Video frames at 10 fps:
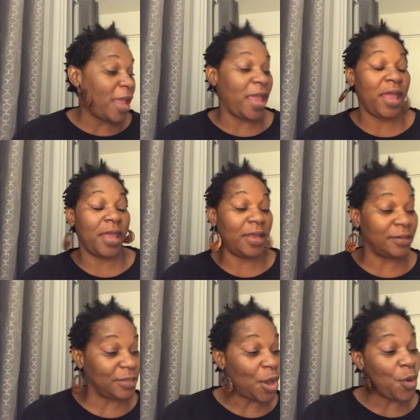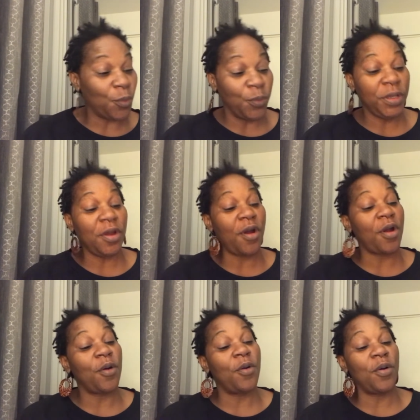and we
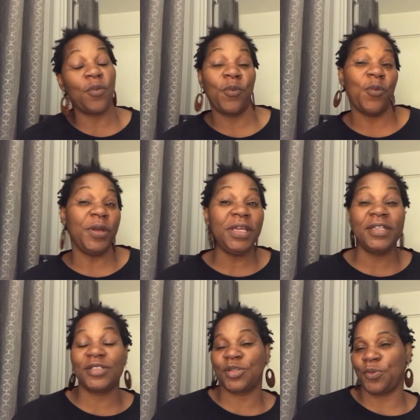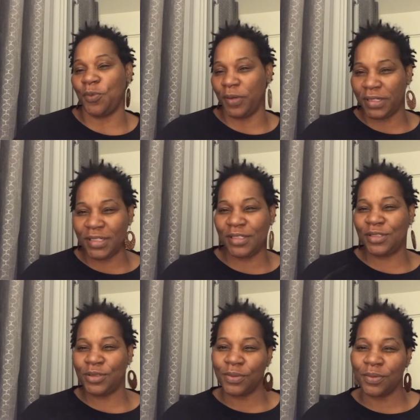are on week
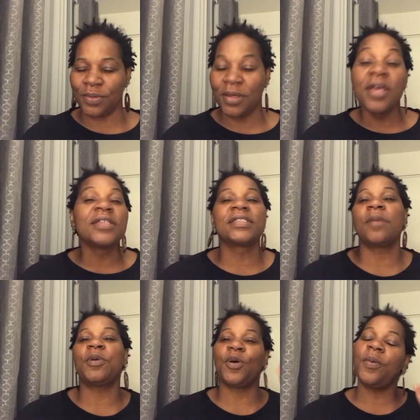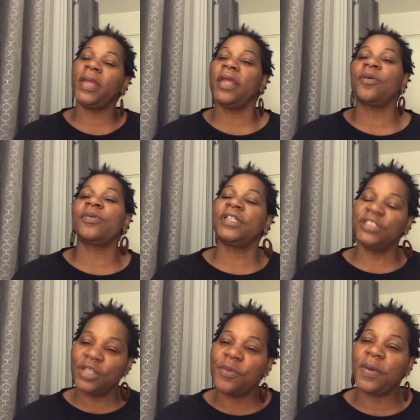22. So I'm gonna go ahead on and
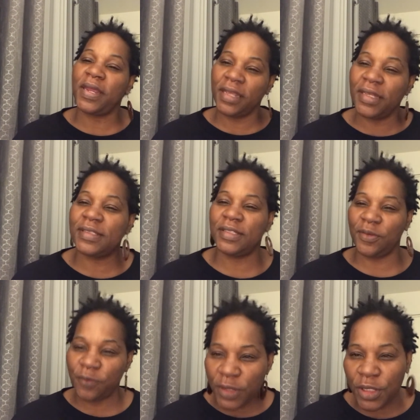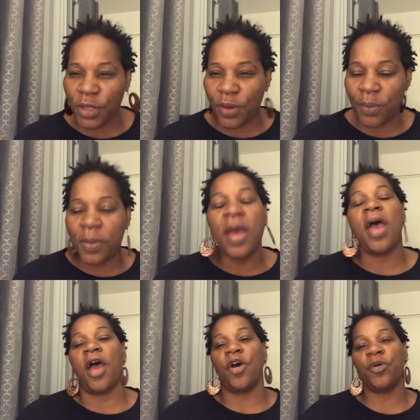jump right into the video.
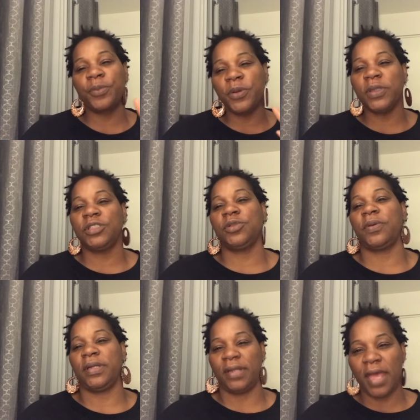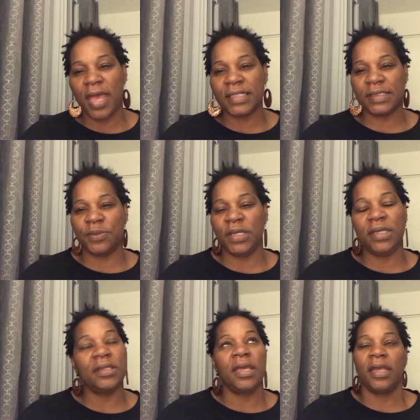I hope you enjoyed last
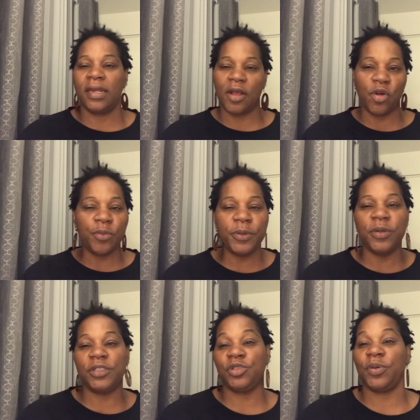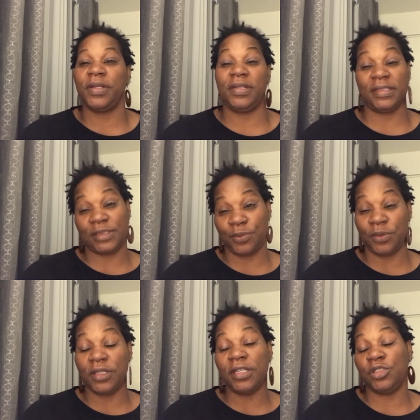week and I hope you enjoyed this
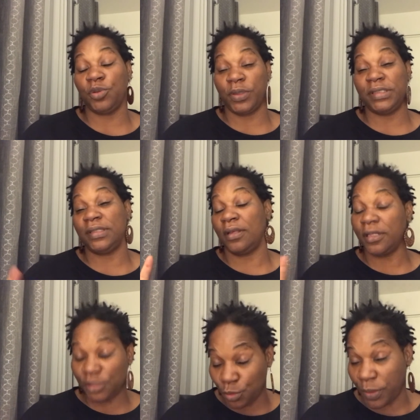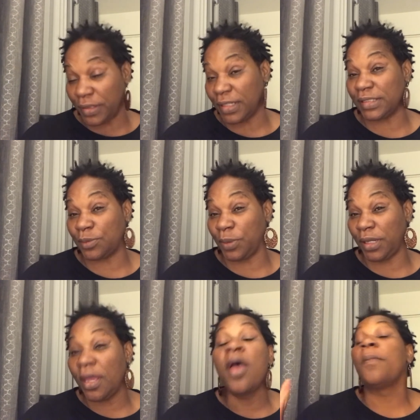enjoy enjoyed this
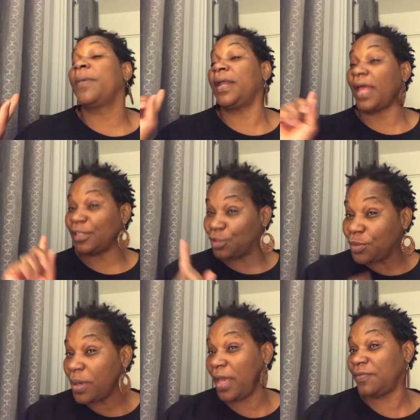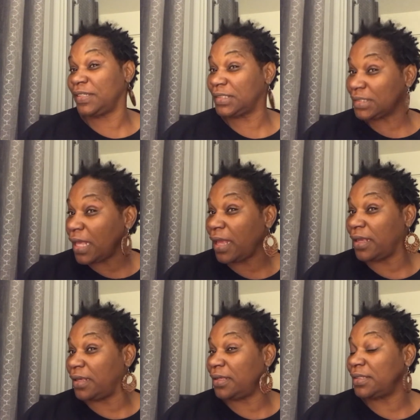week. But I do have to say
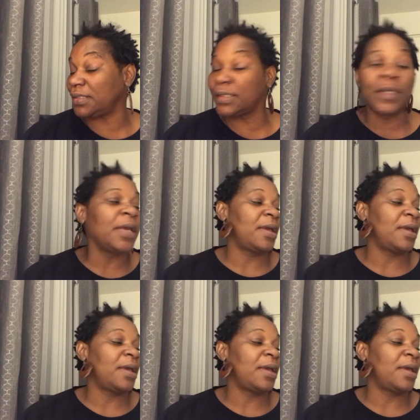is